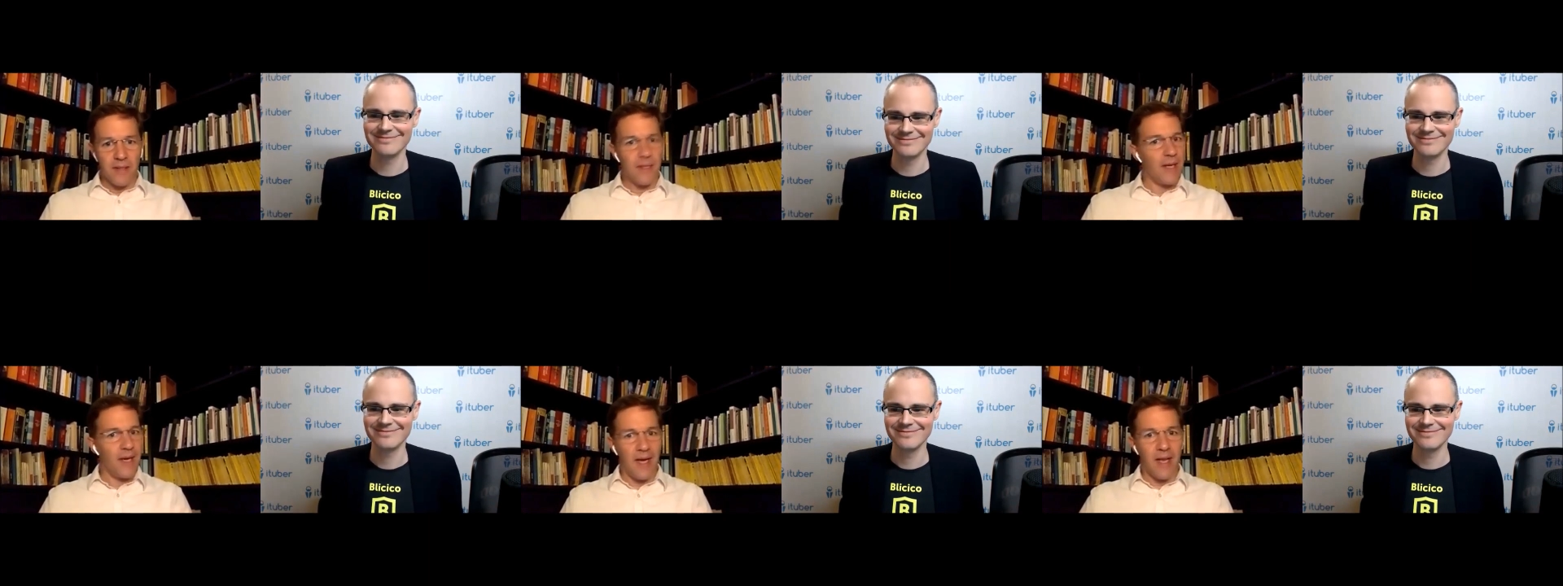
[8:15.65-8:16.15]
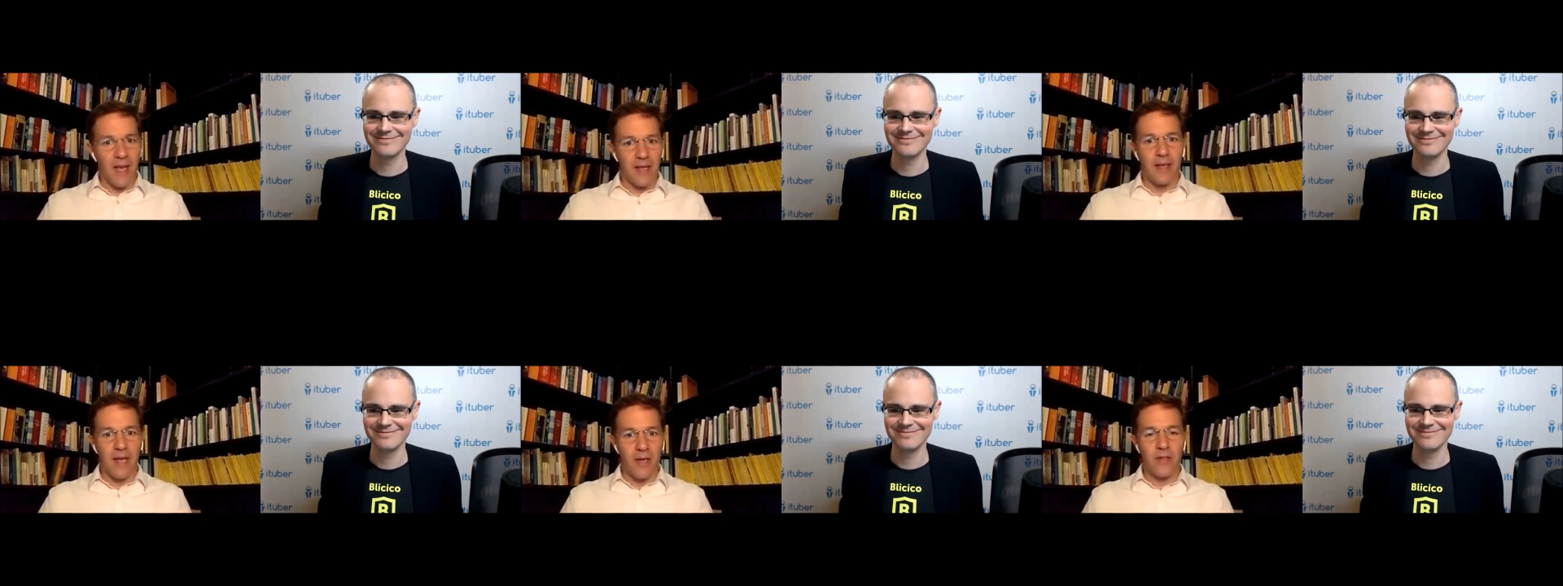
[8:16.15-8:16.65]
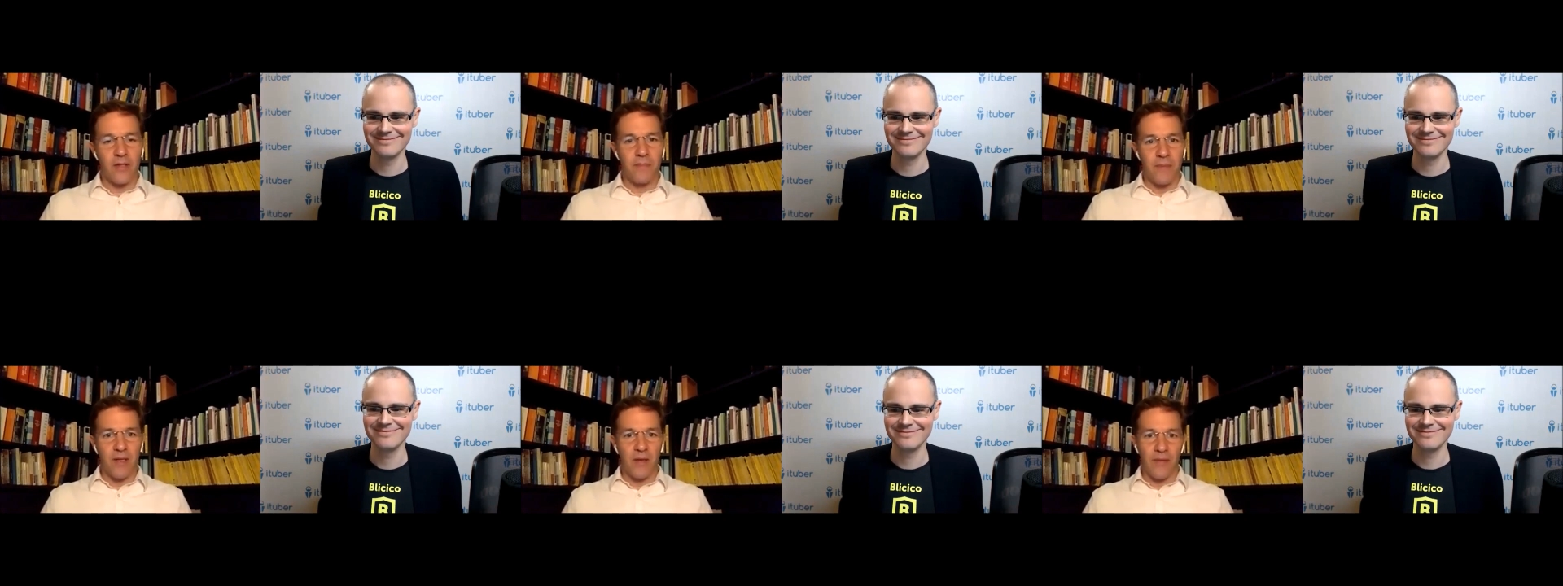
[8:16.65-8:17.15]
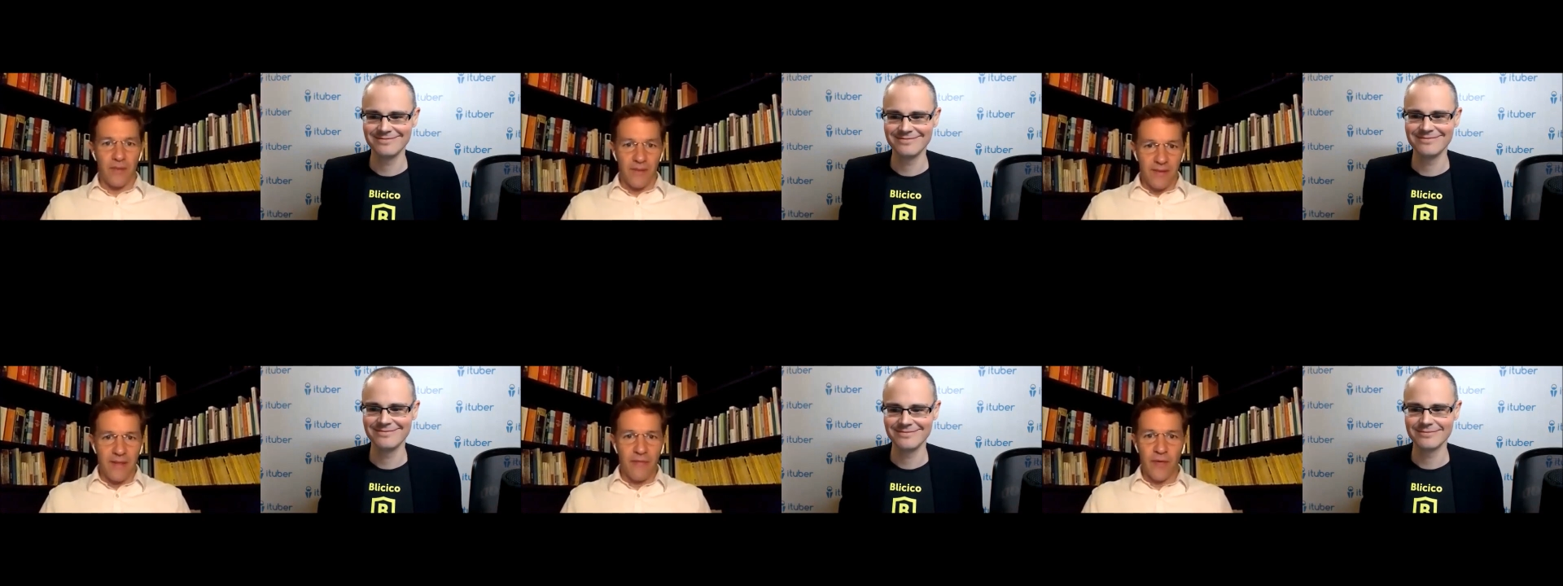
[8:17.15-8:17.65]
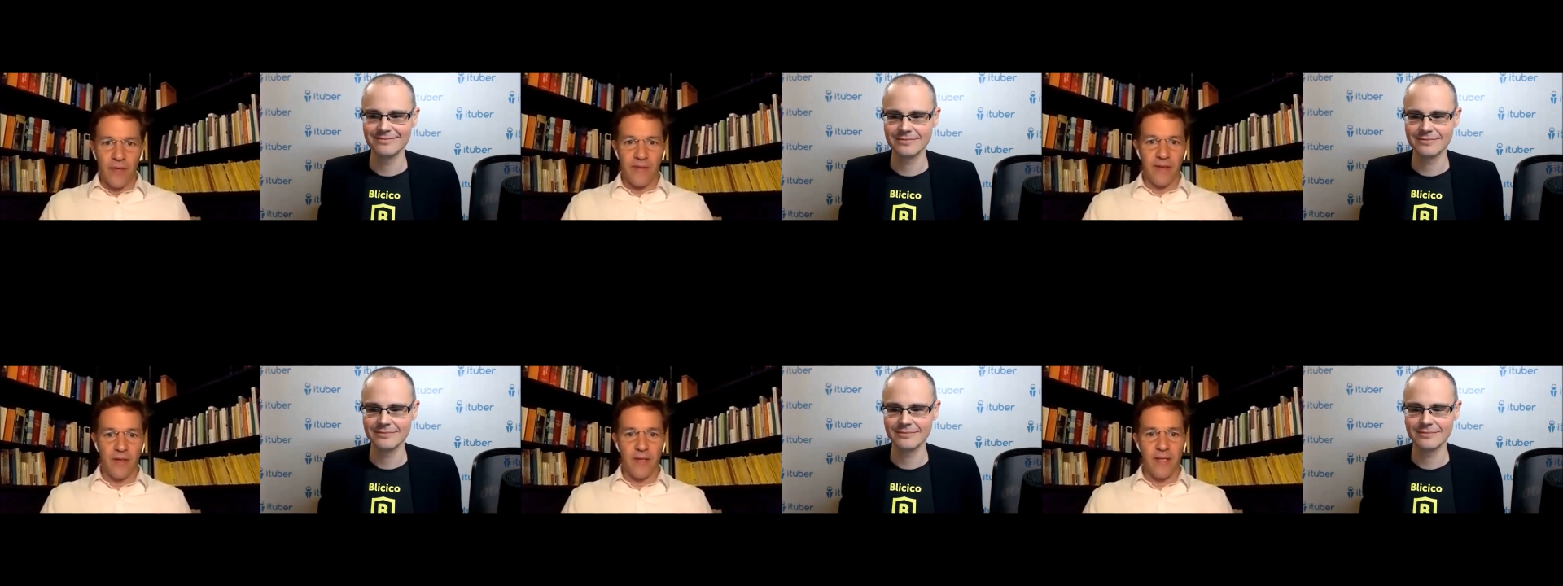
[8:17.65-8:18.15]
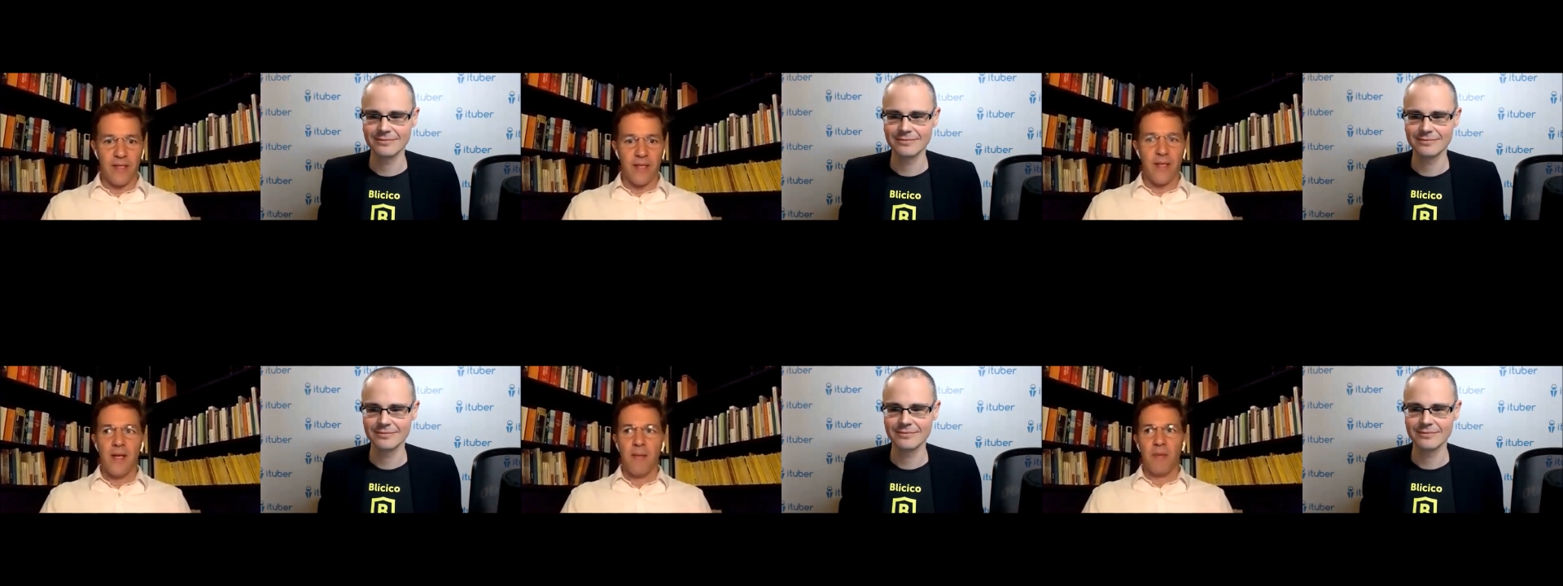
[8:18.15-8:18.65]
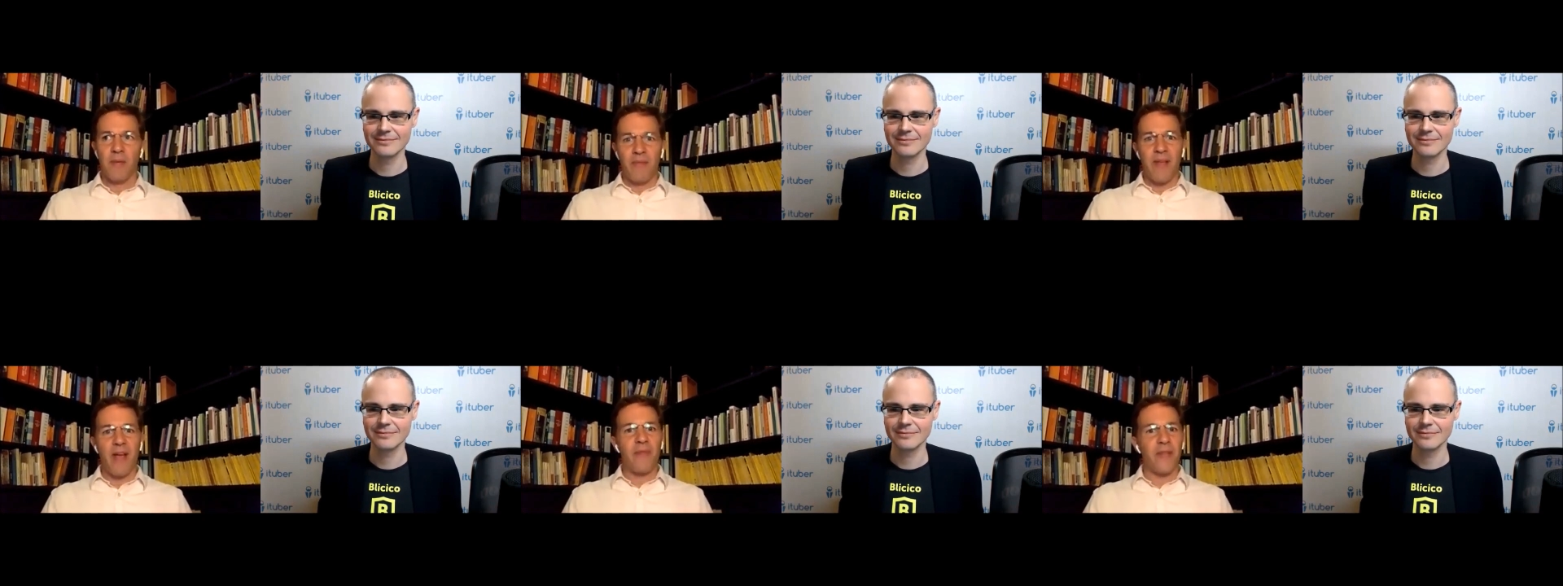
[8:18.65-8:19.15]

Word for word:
Speaker 1: I cannot speak on the different theories, but when we have the